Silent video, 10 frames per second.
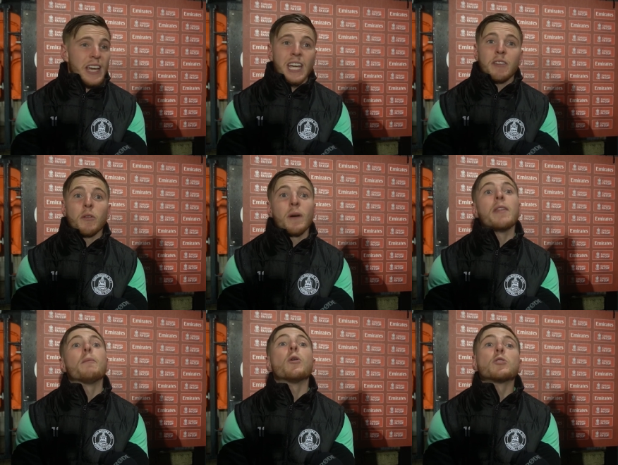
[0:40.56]
Even
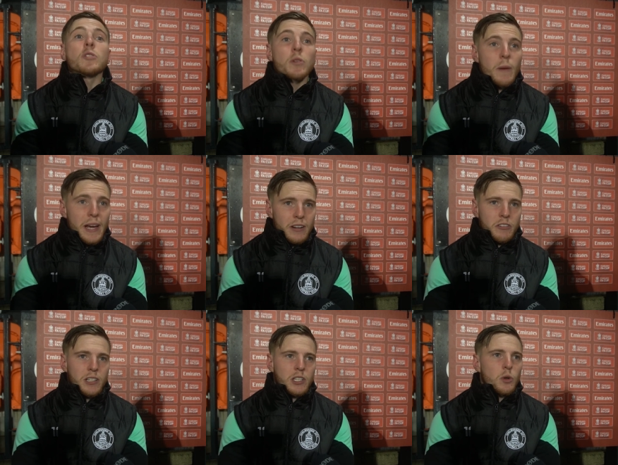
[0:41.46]
when the ball's all the way
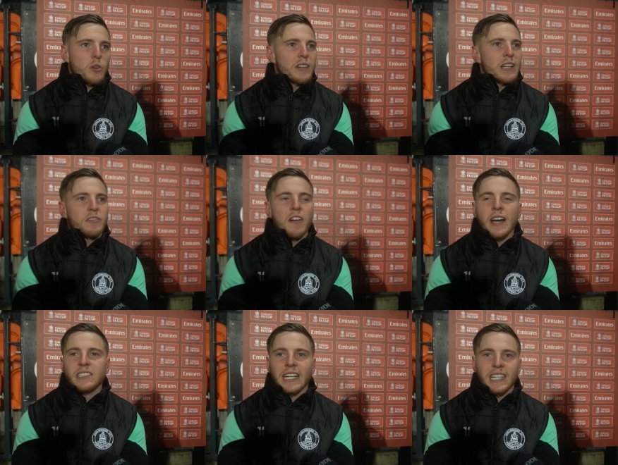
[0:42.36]
over in the corner and there's
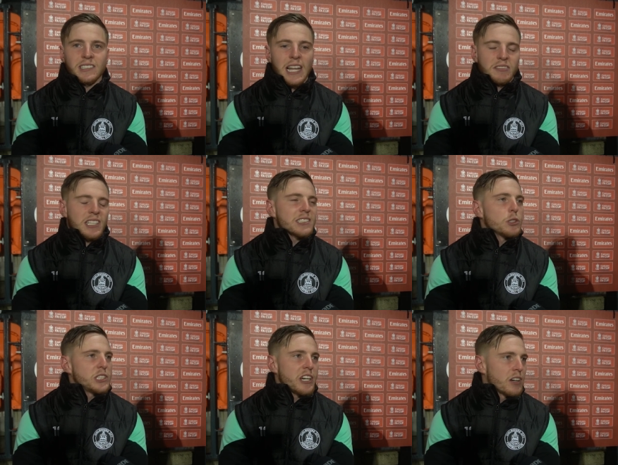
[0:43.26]
30 seconds left, they're
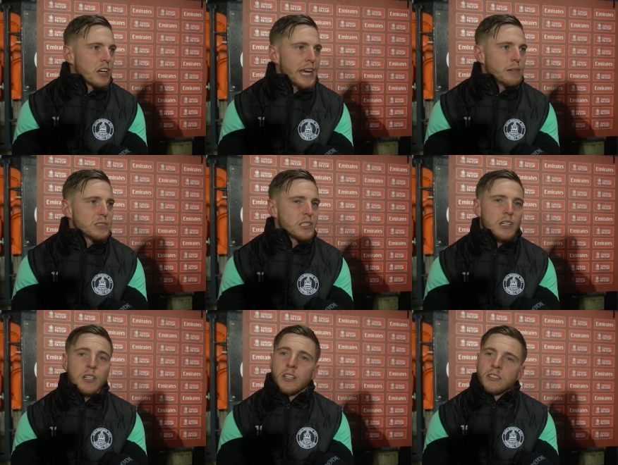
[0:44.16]
still cheering our names.
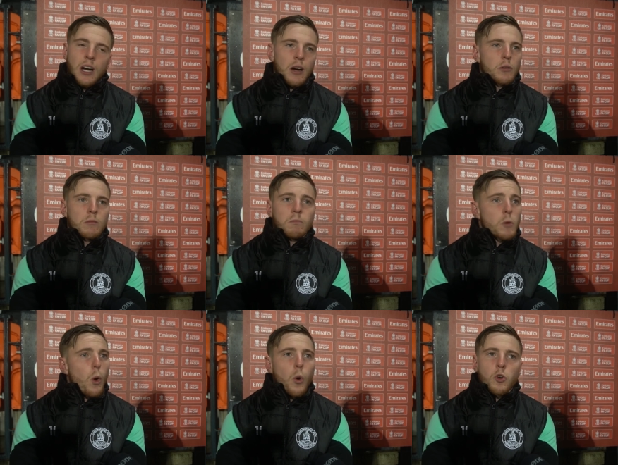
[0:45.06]
So
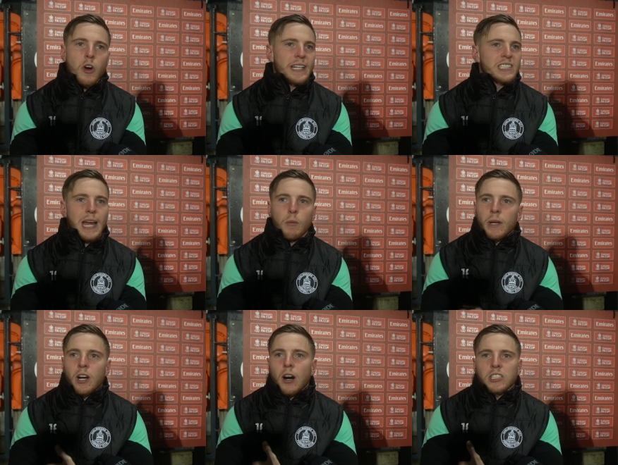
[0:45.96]
all credit to them.
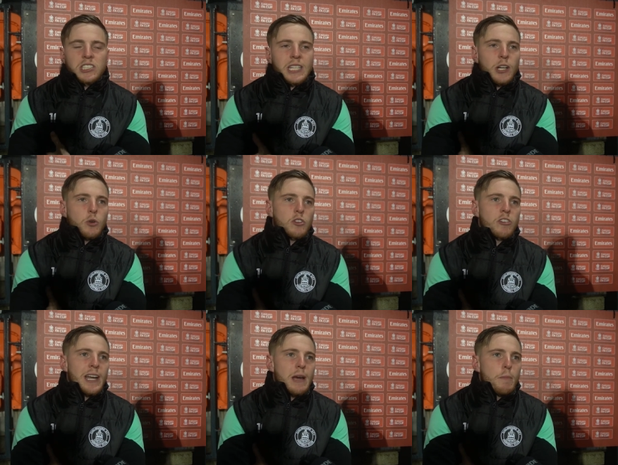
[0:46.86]
We can't just take all the
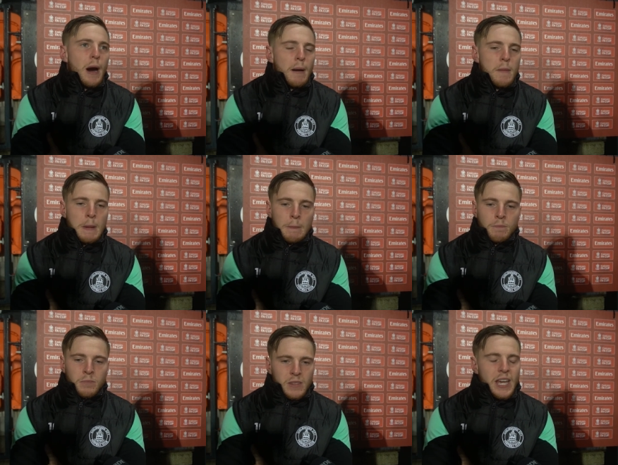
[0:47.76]
credit, but
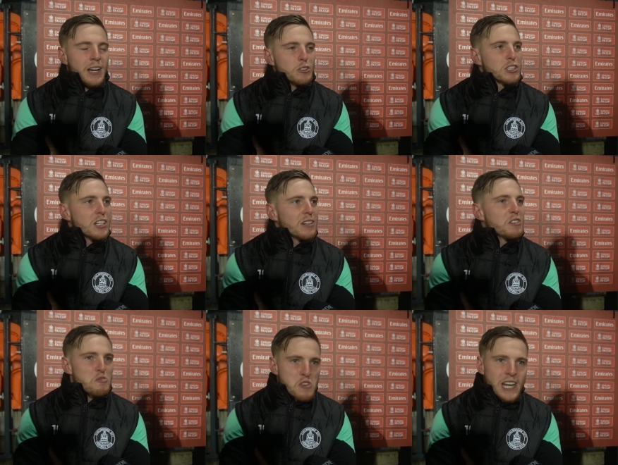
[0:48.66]
yeah, it was a
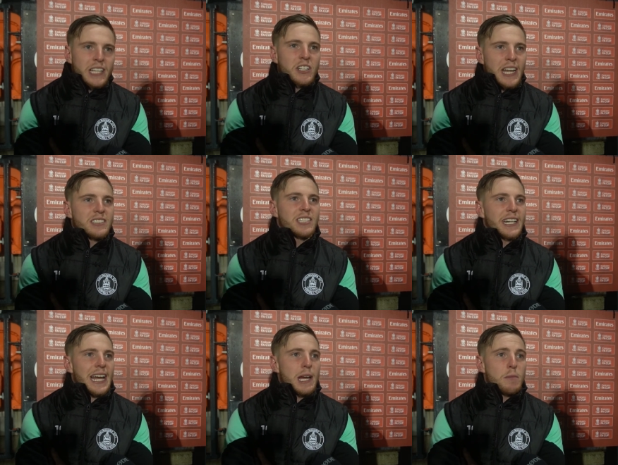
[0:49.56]
really good end to
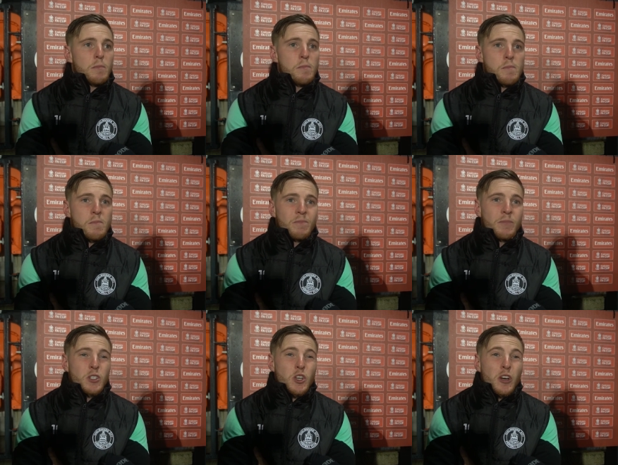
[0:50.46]
the game,
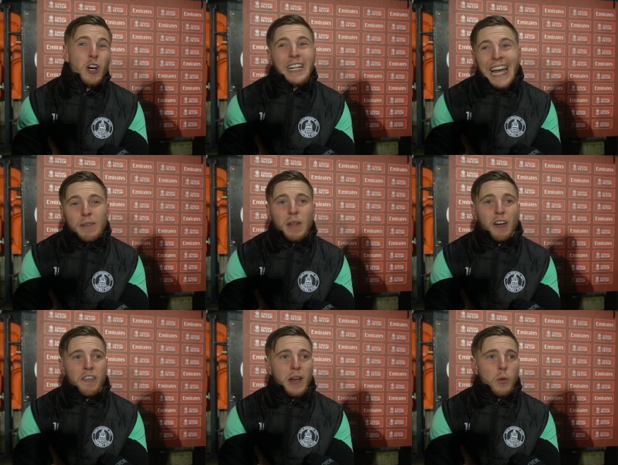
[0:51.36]
to a game that
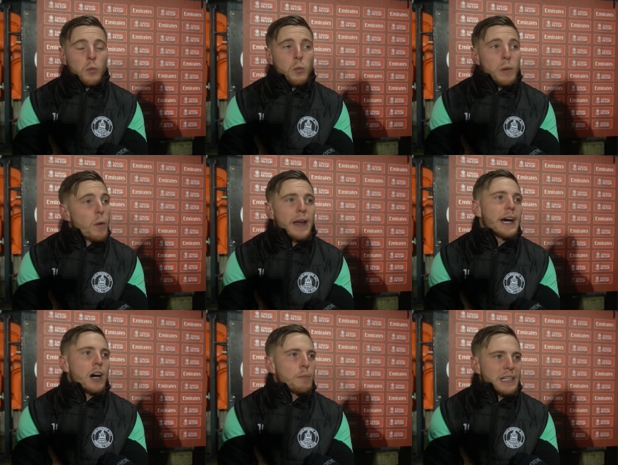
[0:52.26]
I think we weren't
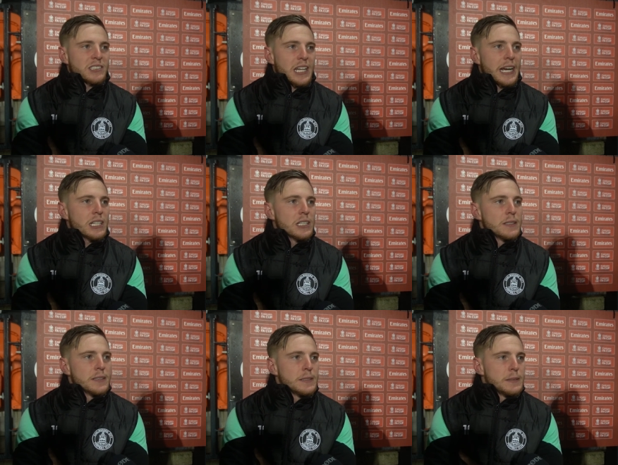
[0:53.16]
at our best today.
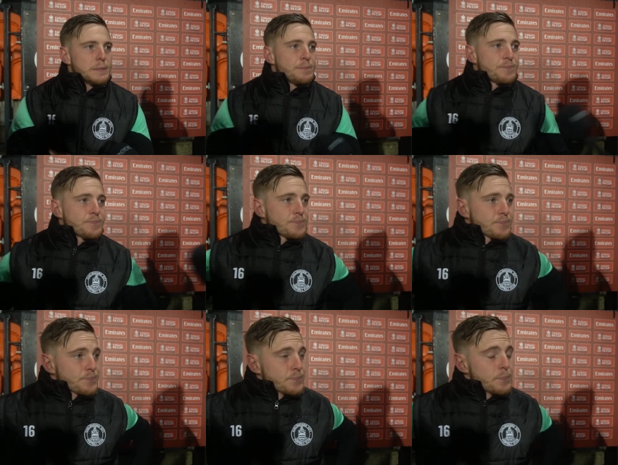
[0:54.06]
And uh,